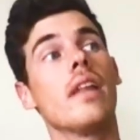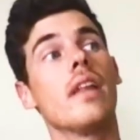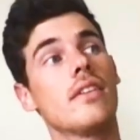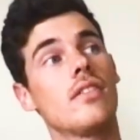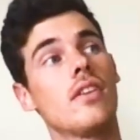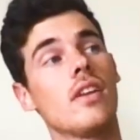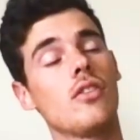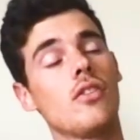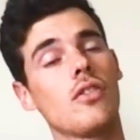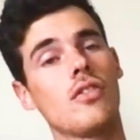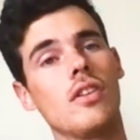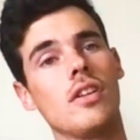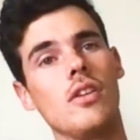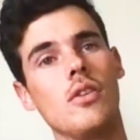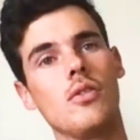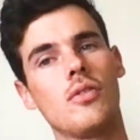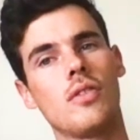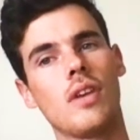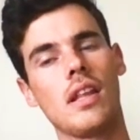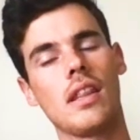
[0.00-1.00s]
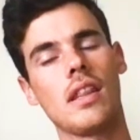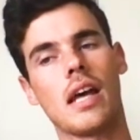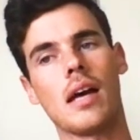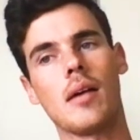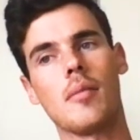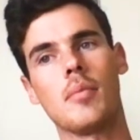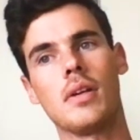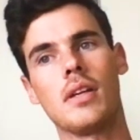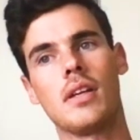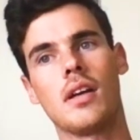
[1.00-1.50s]
that's interesting you say
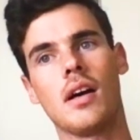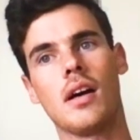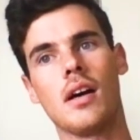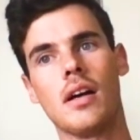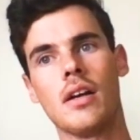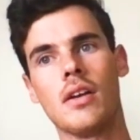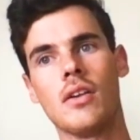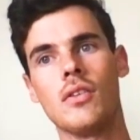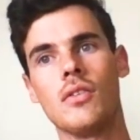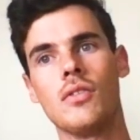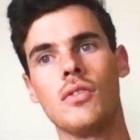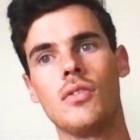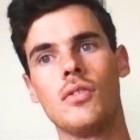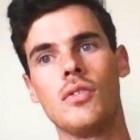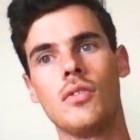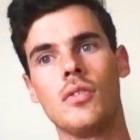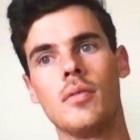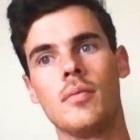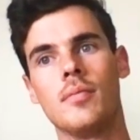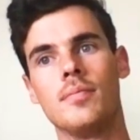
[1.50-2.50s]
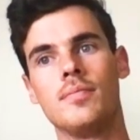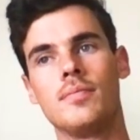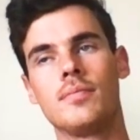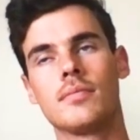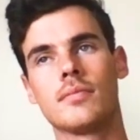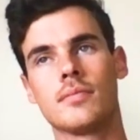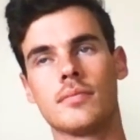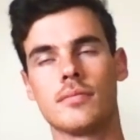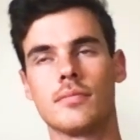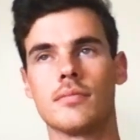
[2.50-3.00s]
that because
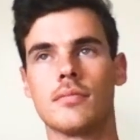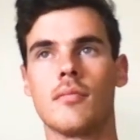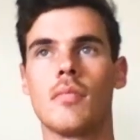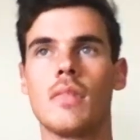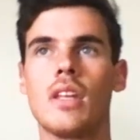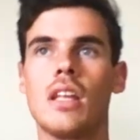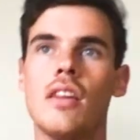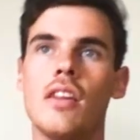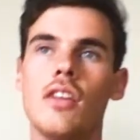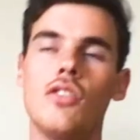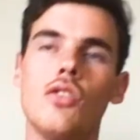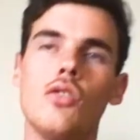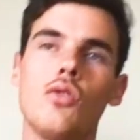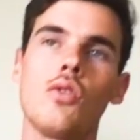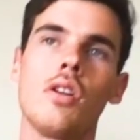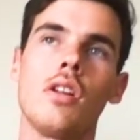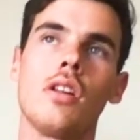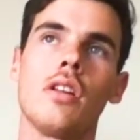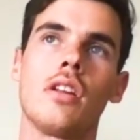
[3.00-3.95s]
this is real.